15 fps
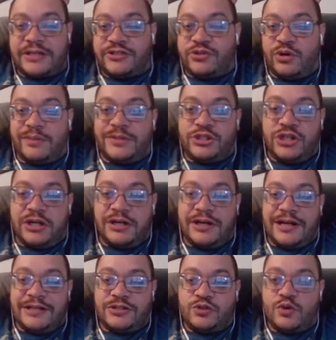Storm and
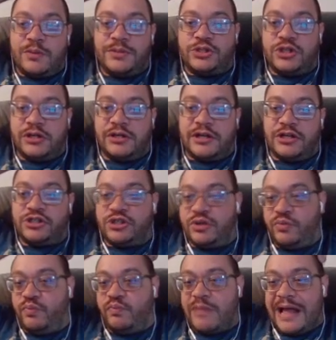Juggernaut. Storm and Juggernaut
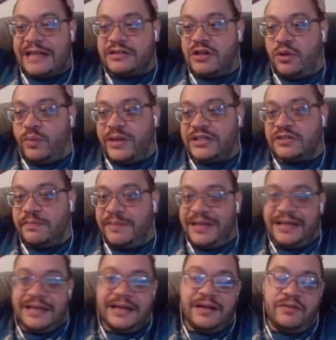should, as always,
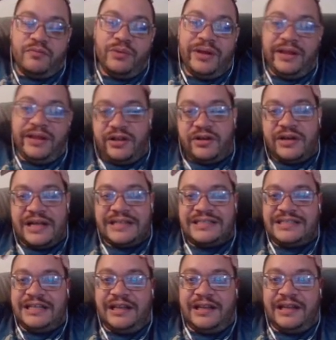be really good at
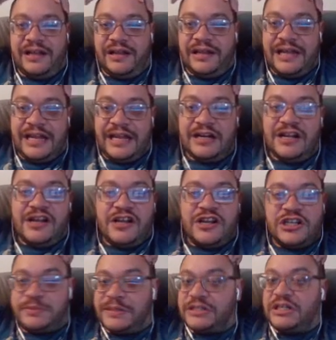stealing a lane,
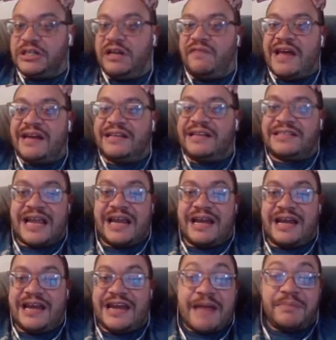especially if that is a
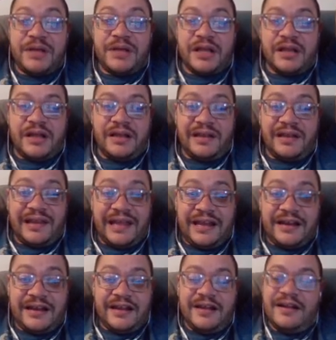Nebula
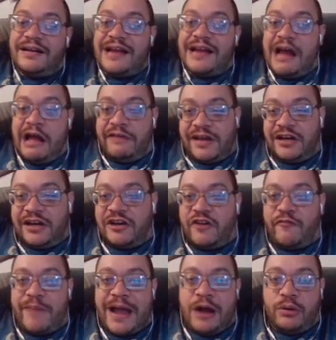lane. Now I've got
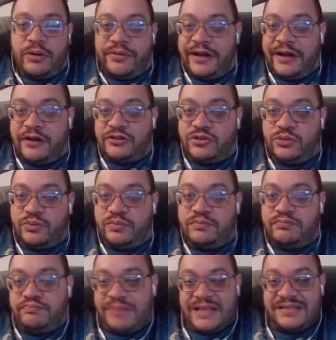enough power there to
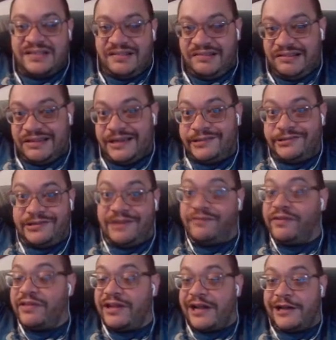basically counter
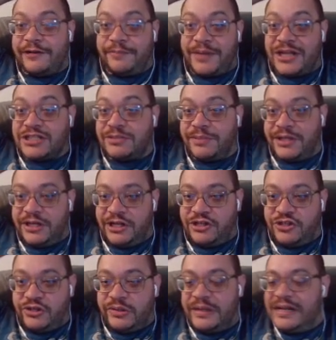everything I could possibly need
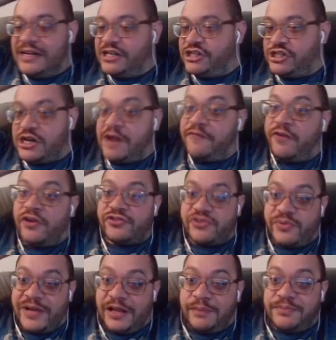to. Jeff
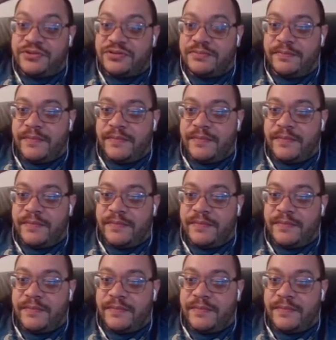also helps.